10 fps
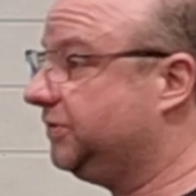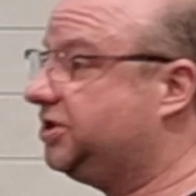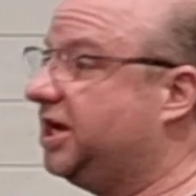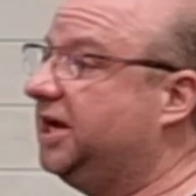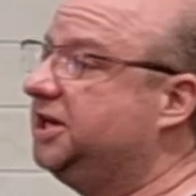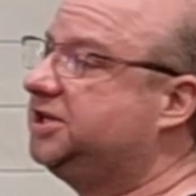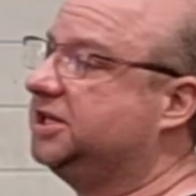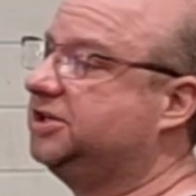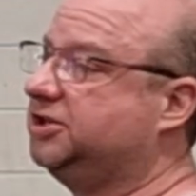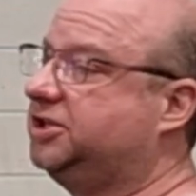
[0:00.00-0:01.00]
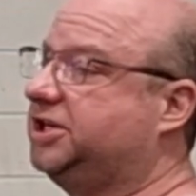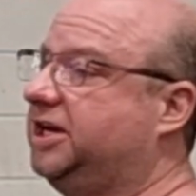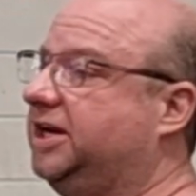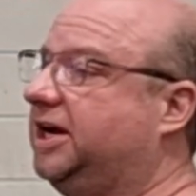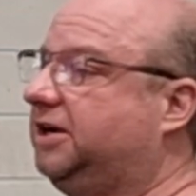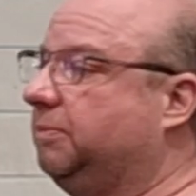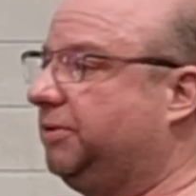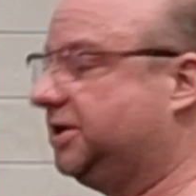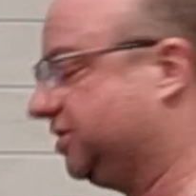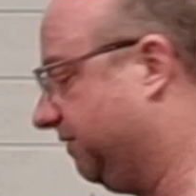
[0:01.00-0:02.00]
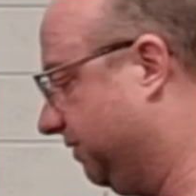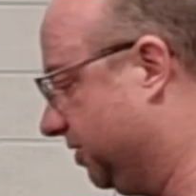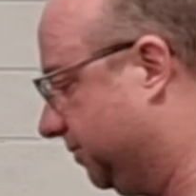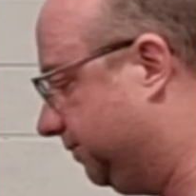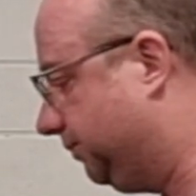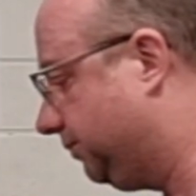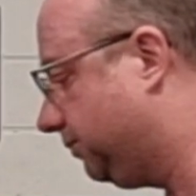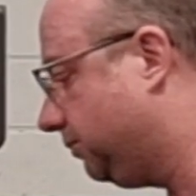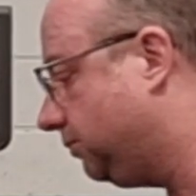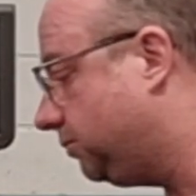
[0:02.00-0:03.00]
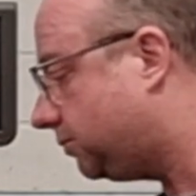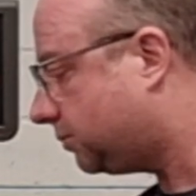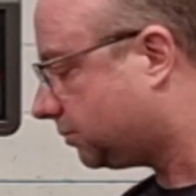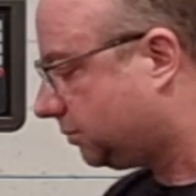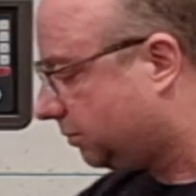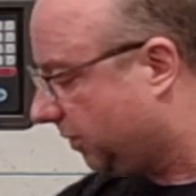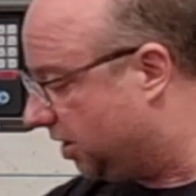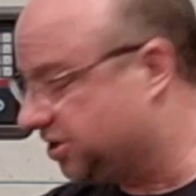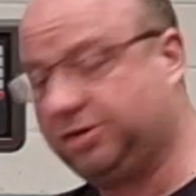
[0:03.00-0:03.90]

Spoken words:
Okay, any chance of just turning that compressor off?